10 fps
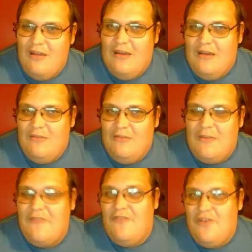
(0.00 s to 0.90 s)
by the
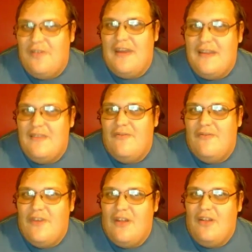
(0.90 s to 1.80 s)
Thursday, I didn't
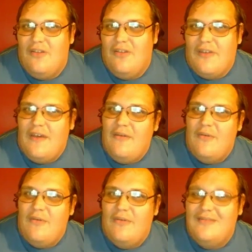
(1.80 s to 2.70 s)
feel that it,
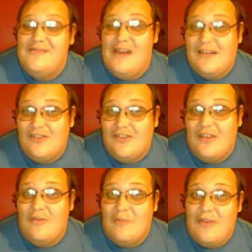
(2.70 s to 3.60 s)
actually, it was
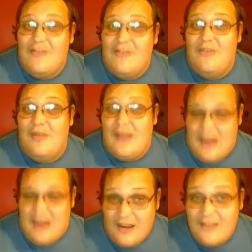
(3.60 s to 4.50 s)
by the Tuesday
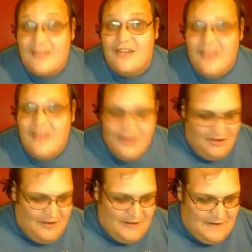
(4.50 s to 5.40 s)
night.
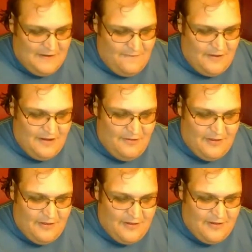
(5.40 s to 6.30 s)
I didn't feel it
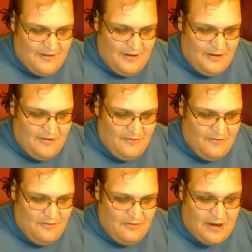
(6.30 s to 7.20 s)
was, you know,
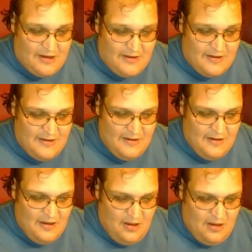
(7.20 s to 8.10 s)
right.
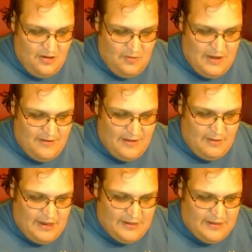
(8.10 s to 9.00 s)
On the Wednesday,
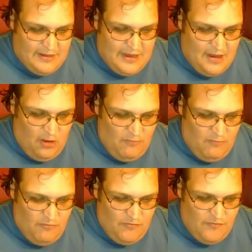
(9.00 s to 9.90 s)
we had the day off.
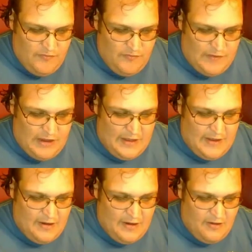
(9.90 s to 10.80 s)
And
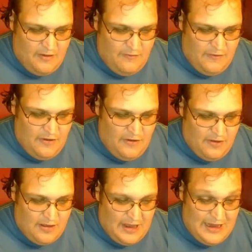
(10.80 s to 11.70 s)
then on the
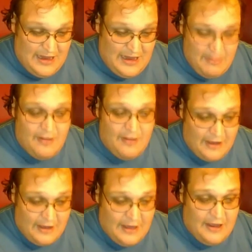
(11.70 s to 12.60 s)
Thursday, I emailed the
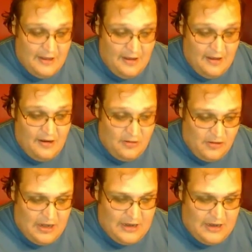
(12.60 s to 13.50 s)
guy or
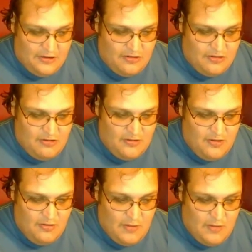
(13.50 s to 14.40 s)
the lecturer on
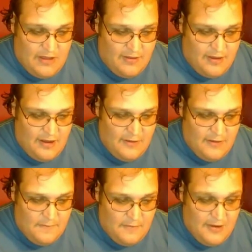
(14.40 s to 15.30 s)
the Wednesday,
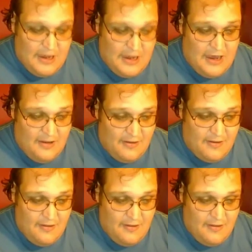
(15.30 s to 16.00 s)
and I asked.